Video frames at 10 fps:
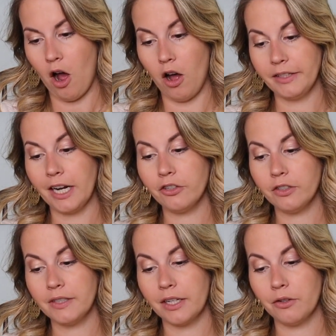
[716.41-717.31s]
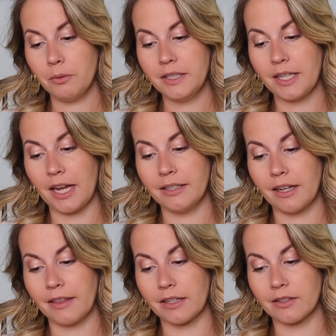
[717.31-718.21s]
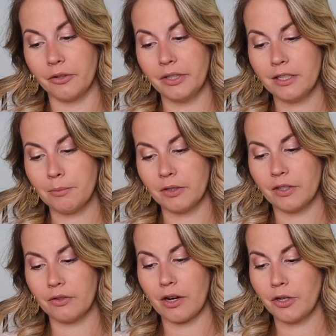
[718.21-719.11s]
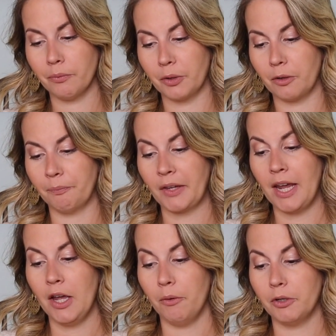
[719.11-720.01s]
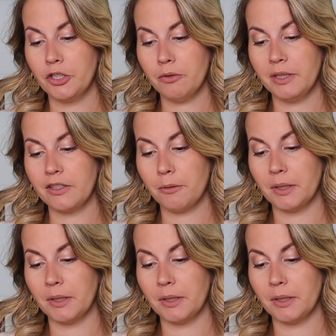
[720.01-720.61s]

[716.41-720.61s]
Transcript: All natural sandalwood scent that slowly disperses throughout your room. Once your reeds are